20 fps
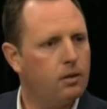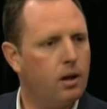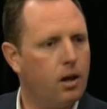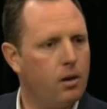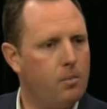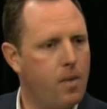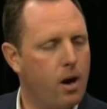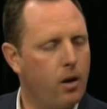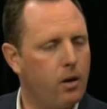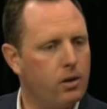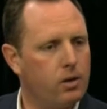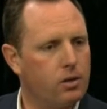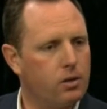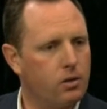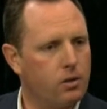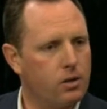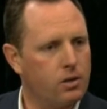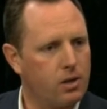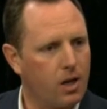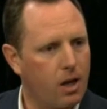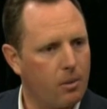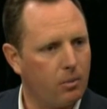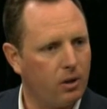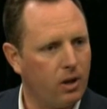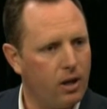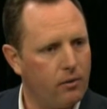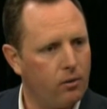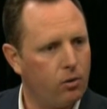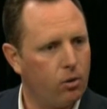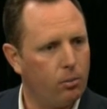and marriage is on the same
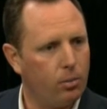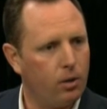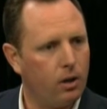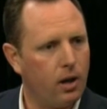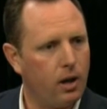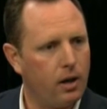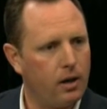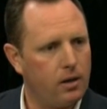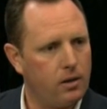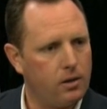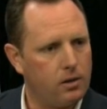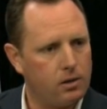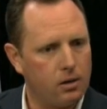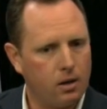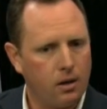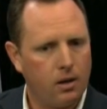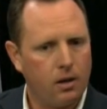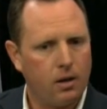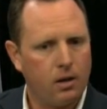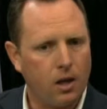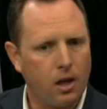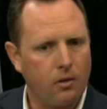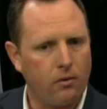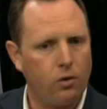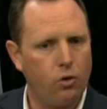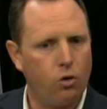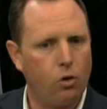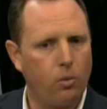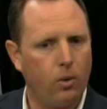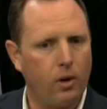level and plane as that of a
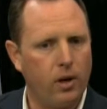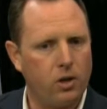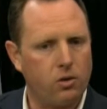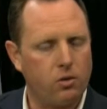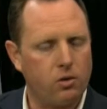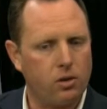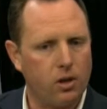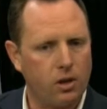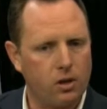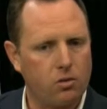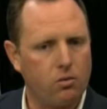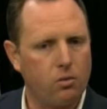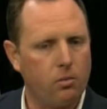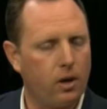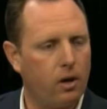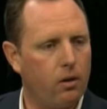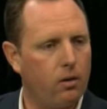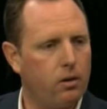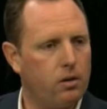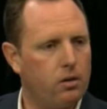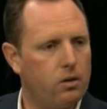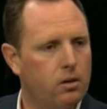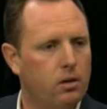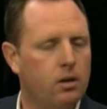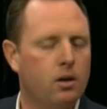normal heterosexual marriage.